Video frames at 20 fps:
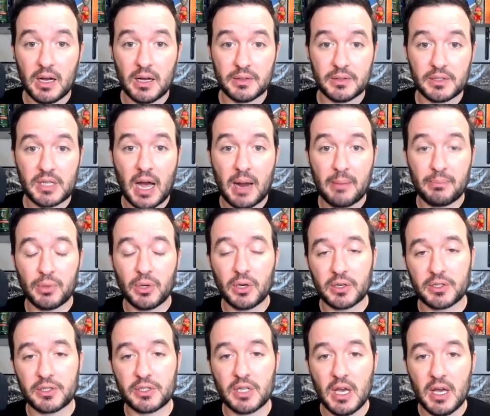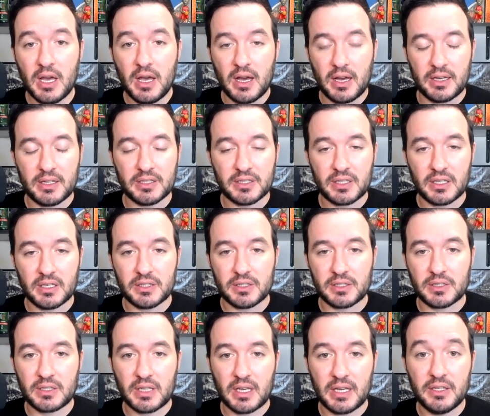Scott Brooks
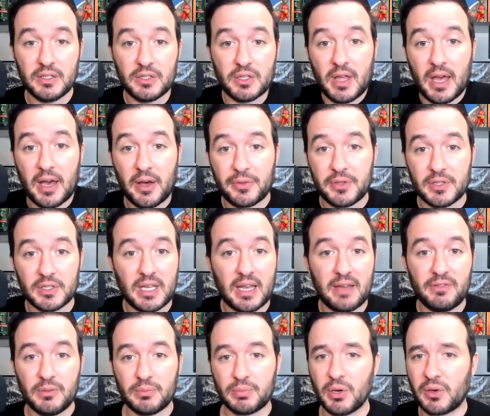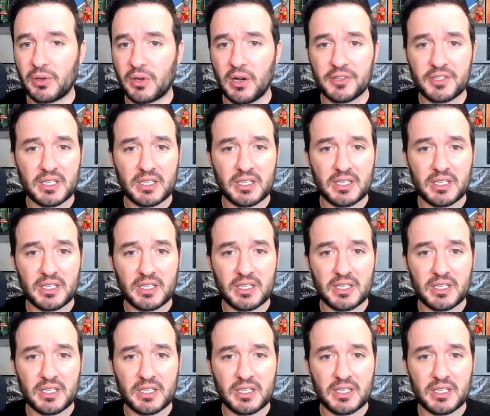is into the health and safety protocols.